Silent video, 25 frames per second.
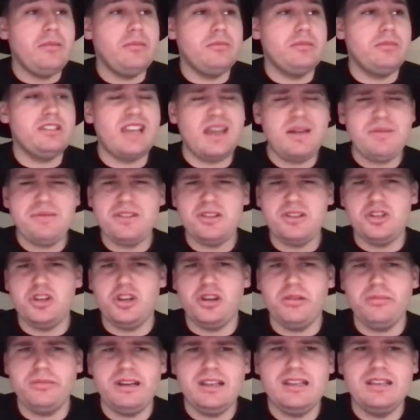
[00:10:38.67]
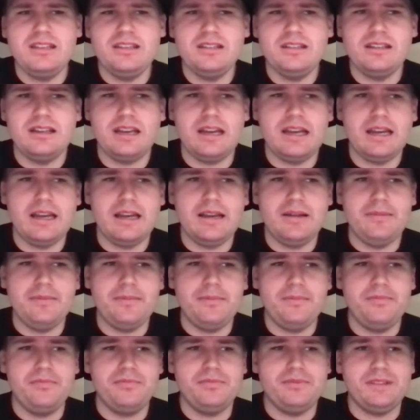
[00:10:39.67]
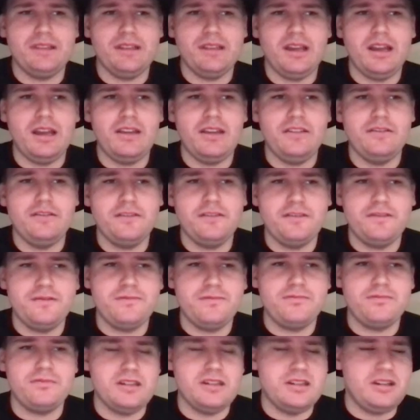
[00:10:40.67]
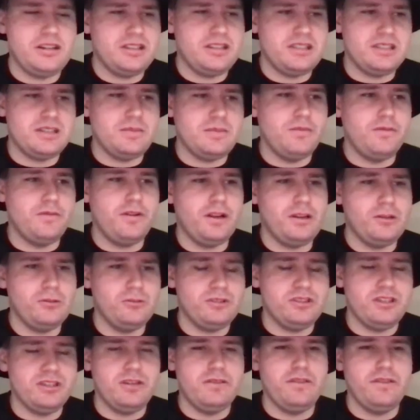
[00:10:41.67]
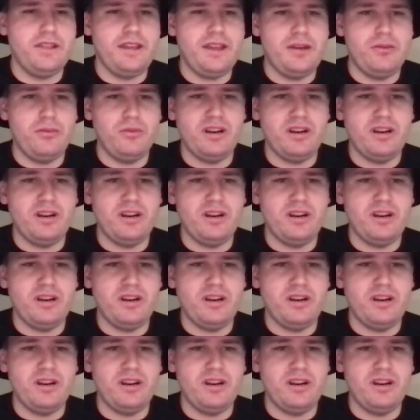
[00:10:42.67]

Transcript: Same with Germany. I've there's some followers over there.